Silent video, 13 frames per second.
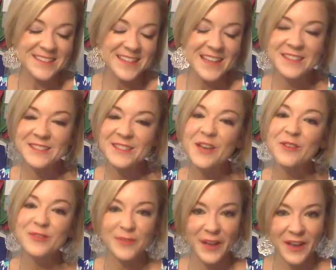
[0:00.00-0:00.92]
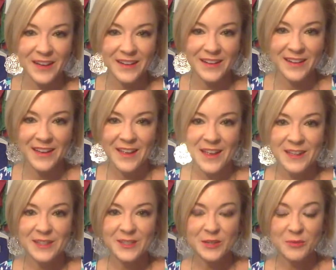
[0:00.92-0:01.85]
it's so fun
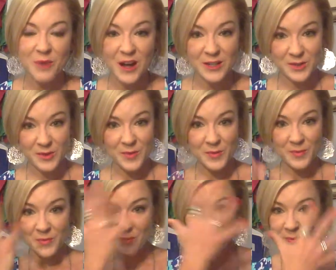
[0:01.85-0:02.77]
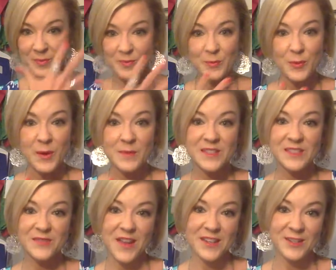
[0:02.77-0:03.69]
to watch
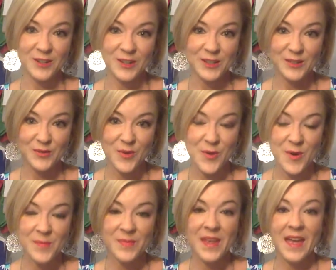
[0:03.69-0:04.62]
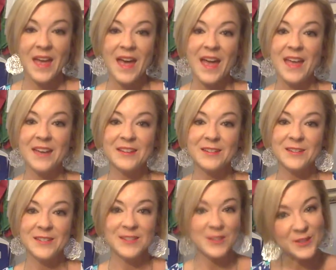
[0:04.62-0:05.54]
women's face transform and
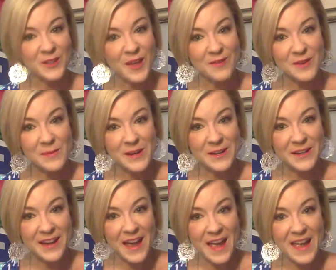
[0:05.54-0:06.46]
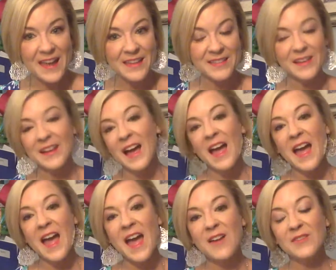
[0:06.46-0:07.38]
to just love their Mary Kay like I
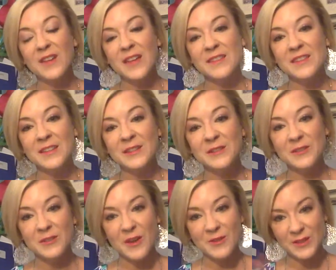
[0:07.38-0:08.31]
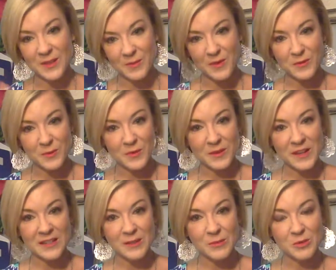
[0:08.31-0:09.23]
have. And then, some of them will
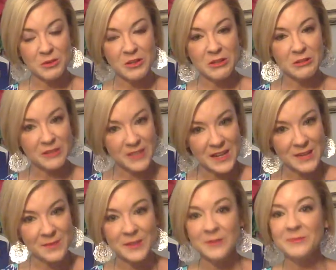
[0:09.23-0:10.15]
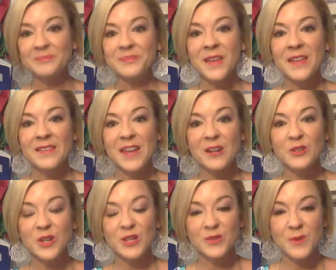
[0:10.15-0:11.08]
end up joining your team, and that'll
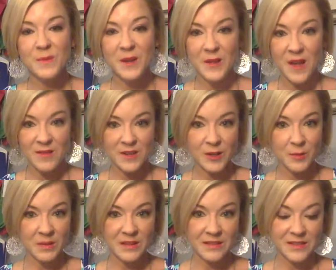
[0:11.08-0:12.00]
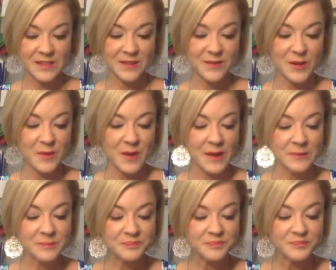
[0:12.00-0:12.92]
transform their life in a completely different way.
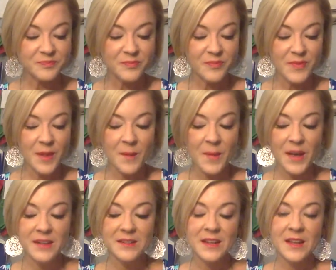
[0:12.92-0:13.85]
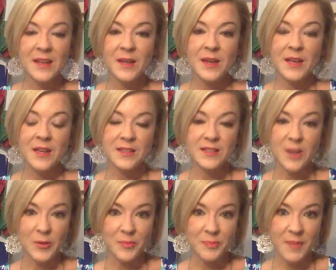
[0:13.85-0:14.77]
But so
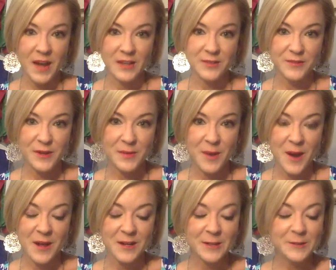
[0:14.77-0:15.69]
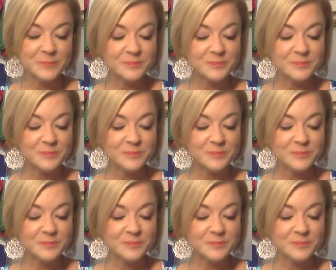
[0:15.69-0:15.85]
back to free product.